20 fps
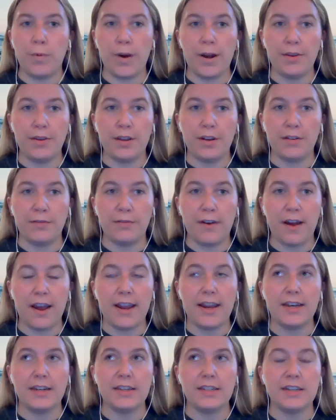you can
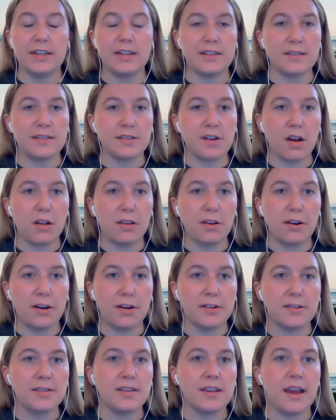find
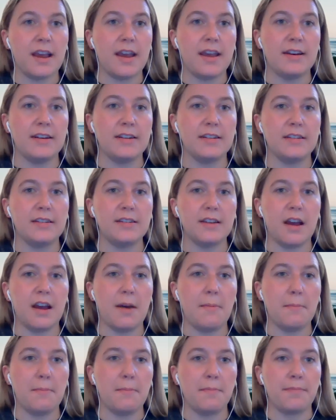installers, and
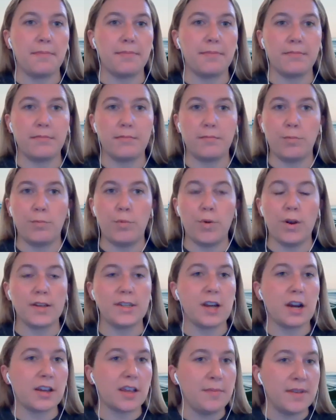what
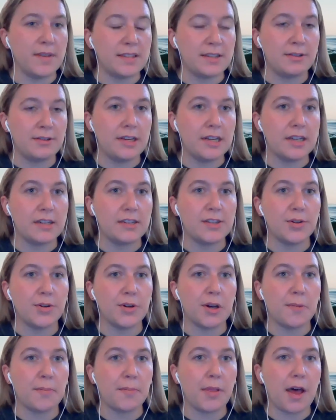documents you need
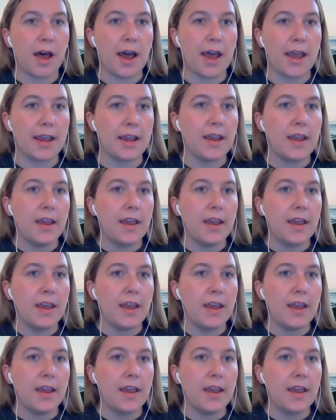to apply.